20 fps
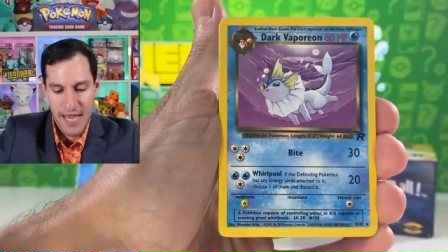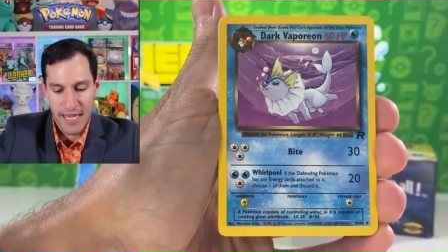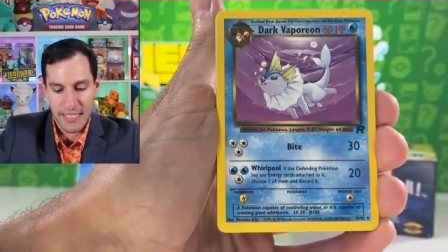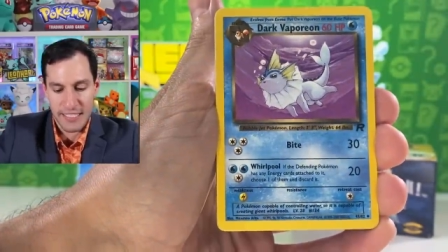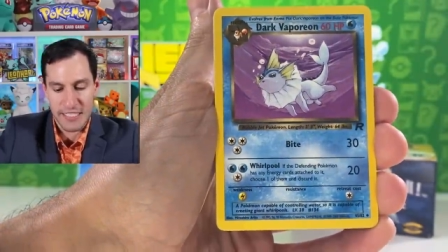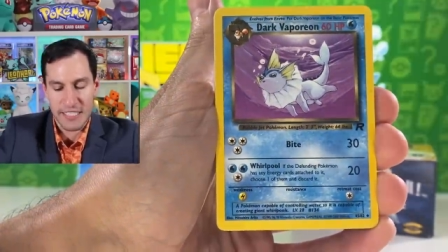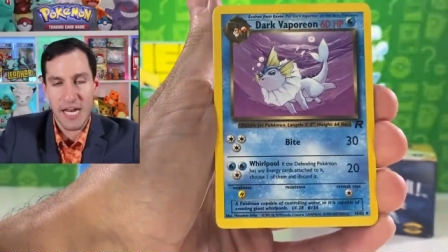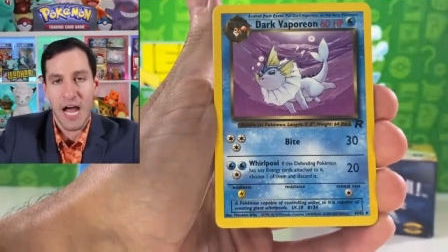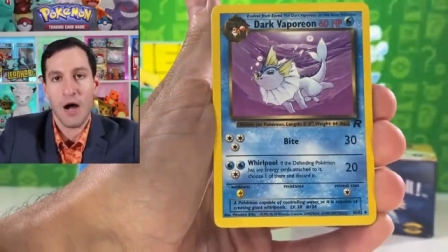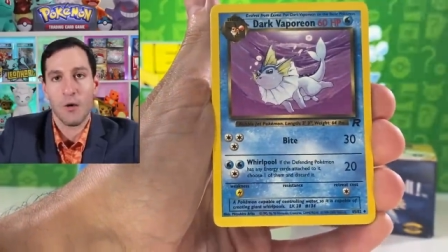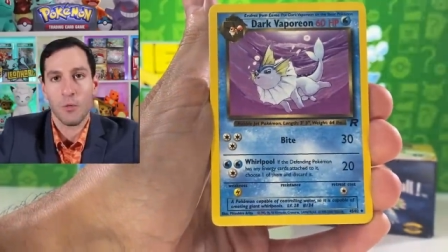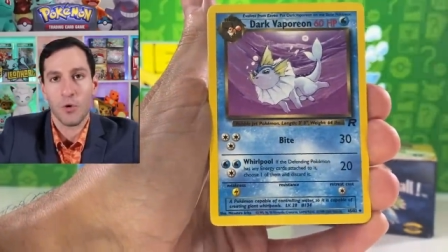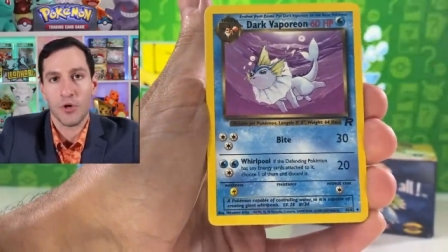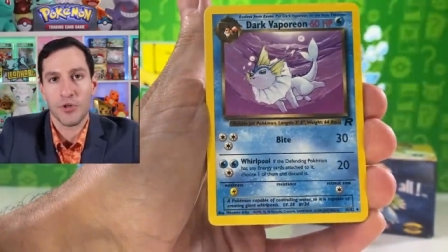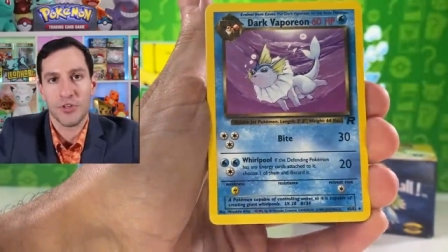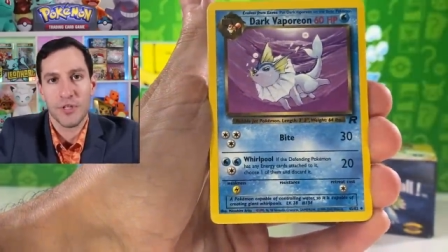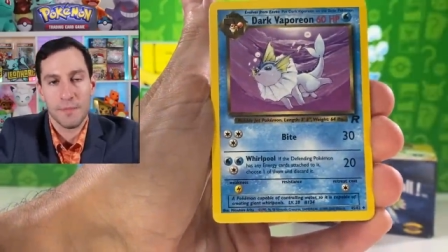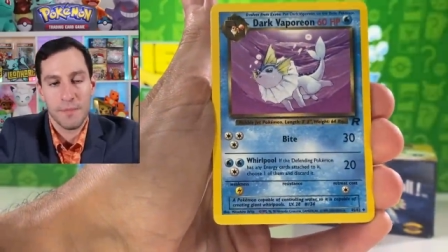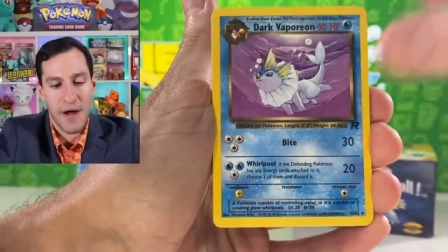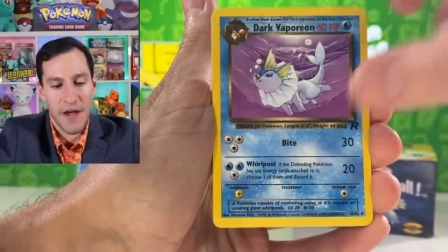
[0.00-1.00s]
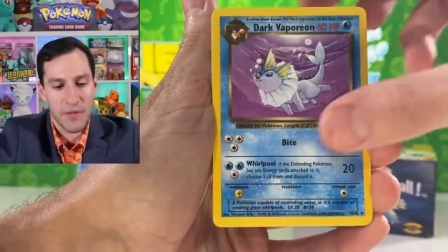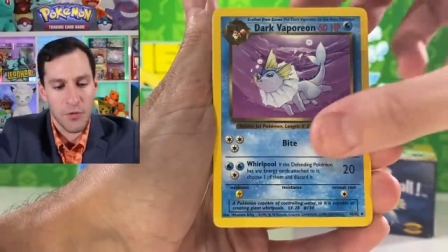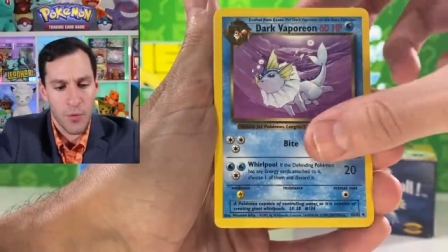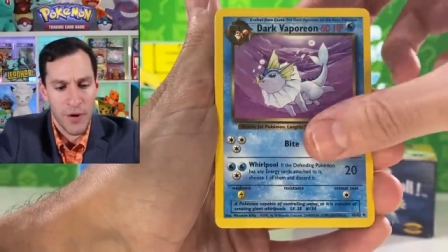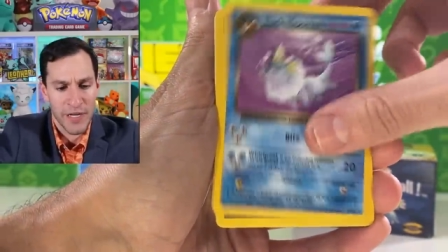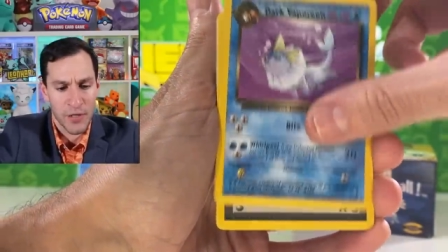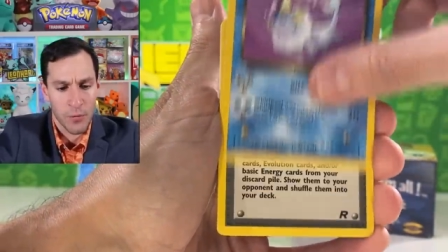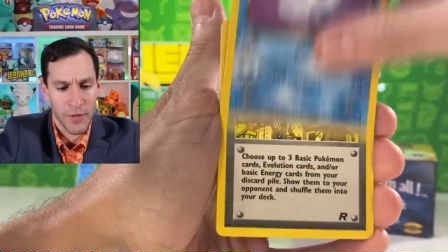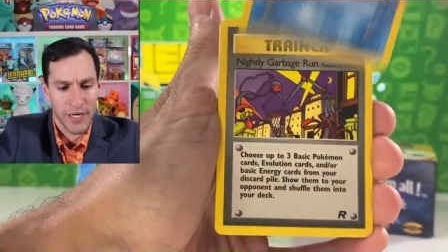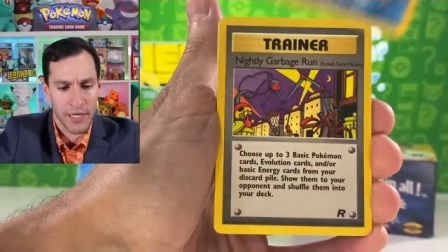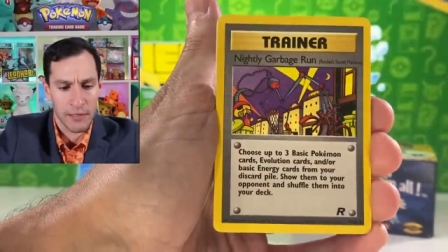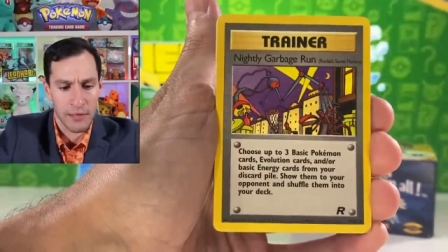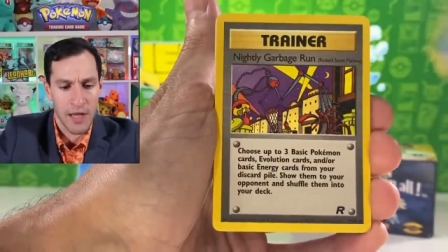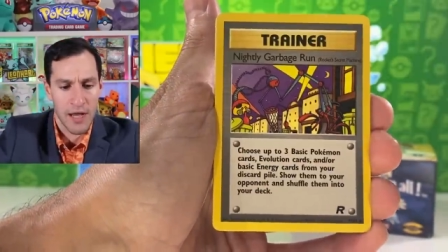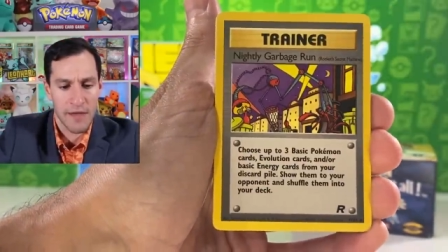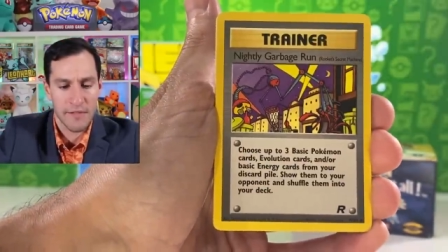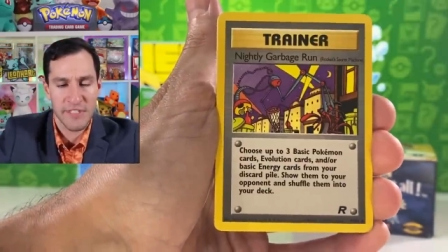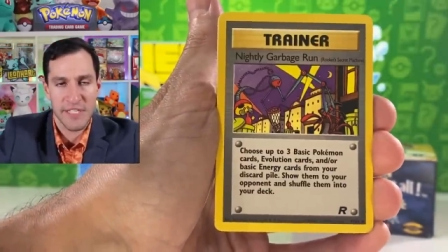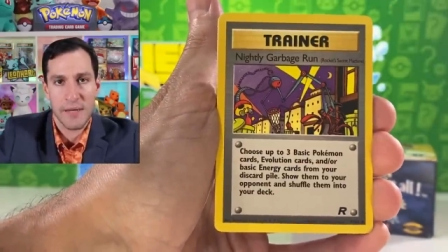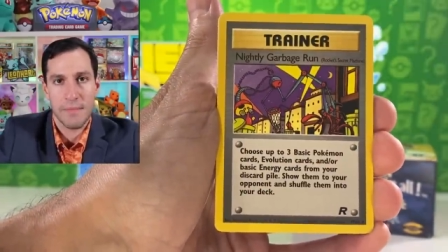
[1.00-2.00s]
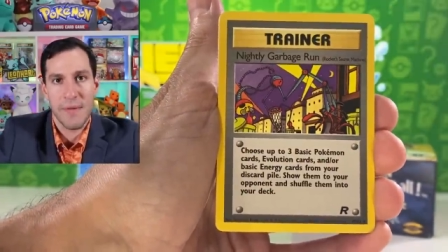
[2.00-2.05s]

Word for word: And it's not worth it, by the way, to wear gloves.